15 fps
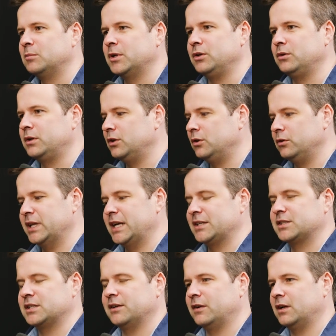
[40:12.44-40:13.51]
But you can do that
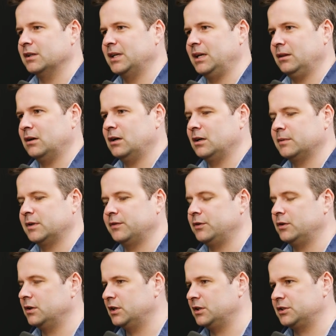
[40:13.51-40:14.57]
stuff all day long. But if
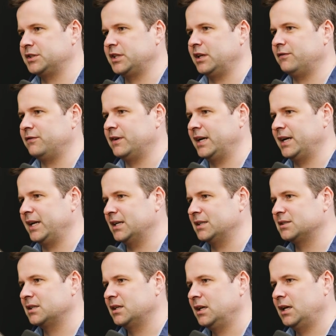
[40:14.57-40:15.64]
you don't understand
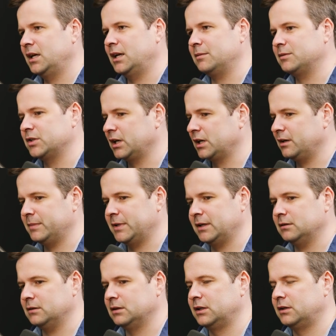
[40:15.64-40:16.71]
finance, and I'm talking
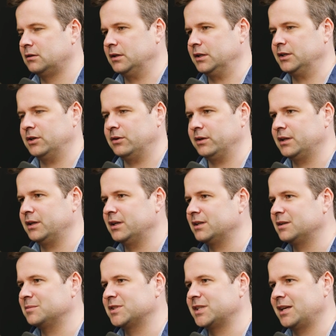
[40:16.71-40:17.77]
about literally knowing
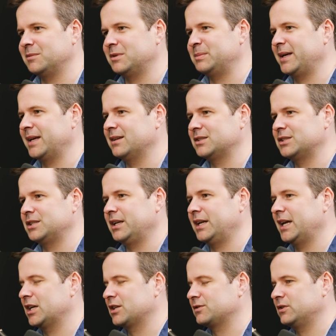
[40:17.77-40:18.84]
income statement, balance sheet,
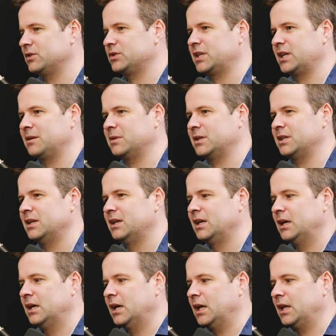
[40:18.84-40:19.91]
cash flow statement,
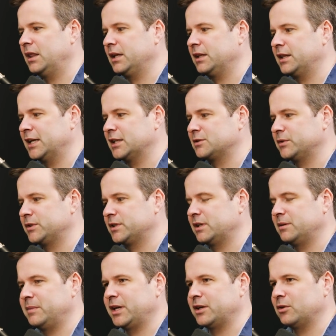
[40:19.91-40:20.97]
mm-hmm. I think that's what's
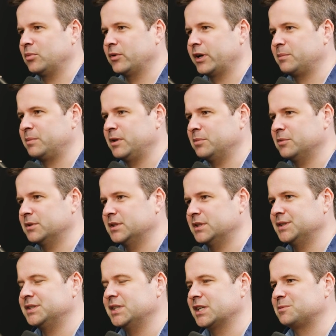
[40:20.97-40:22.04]
going to make or break people in
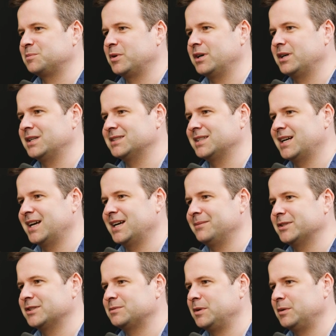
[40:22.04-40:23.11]
this next period of
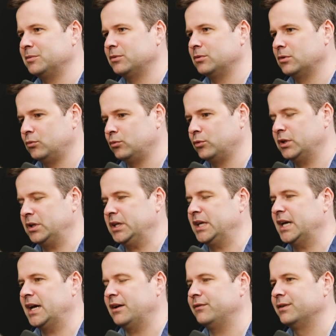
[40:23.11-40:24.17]
time is people who really
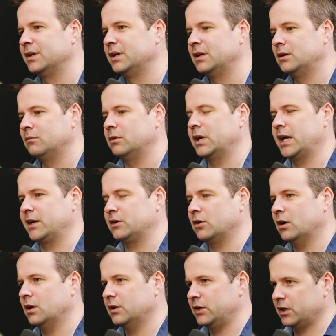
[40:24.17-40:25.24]
have what I
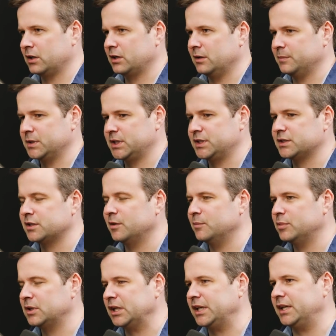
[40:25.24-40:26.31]
call in our companies
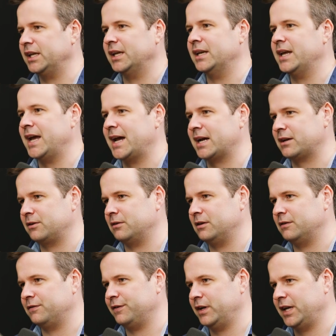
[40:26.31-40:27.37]
complete and
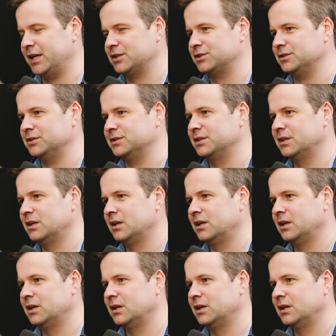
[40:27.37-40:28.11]
accurate financials